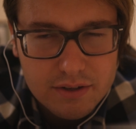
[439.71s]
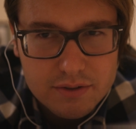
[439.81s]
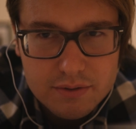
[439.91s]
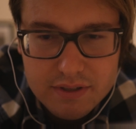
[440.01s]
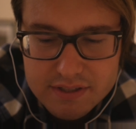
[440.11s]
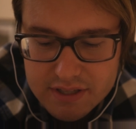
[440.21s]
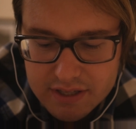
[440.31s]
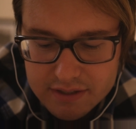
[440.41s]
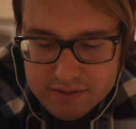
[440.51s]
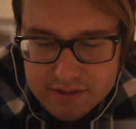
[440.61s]
do these
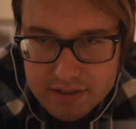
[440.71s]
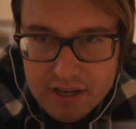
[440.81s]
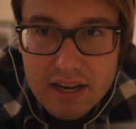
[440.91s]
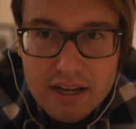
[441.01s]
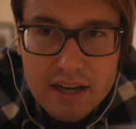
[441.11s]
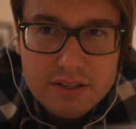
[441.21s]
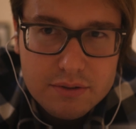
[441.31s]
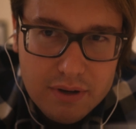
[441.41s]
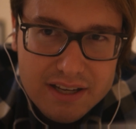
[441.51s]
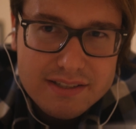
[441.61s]
things, and I
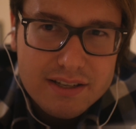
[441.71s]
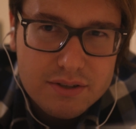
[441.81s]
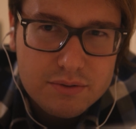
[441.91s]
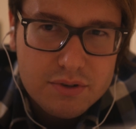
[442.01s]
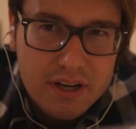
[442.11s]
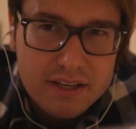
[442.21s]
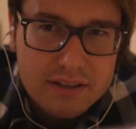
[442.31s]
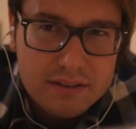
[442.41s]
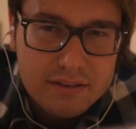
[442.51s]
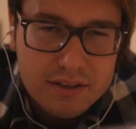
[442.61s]
do try
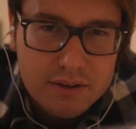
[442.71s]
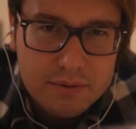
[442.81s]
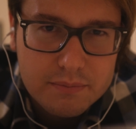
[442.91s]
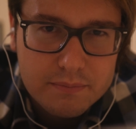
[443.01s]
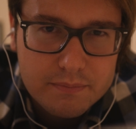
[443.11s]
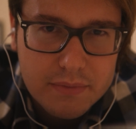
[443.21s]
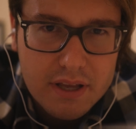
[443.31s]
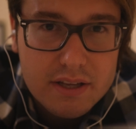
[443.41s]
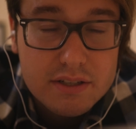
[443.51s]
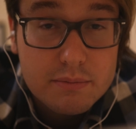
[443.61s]

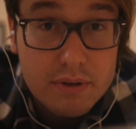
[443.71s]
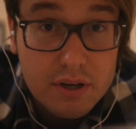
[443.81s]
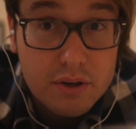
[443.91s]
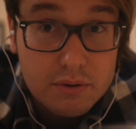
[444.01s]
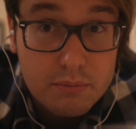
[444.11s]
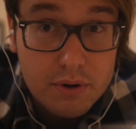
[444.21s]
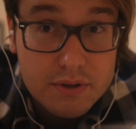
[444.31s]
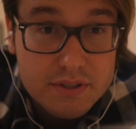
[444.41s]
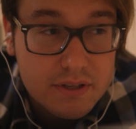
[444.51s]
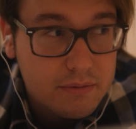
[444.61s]
to be a good
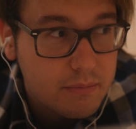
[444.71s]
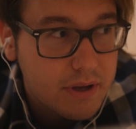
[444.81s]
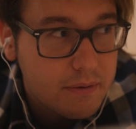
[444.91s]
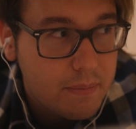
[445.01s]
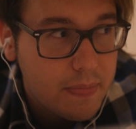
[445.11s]
person, but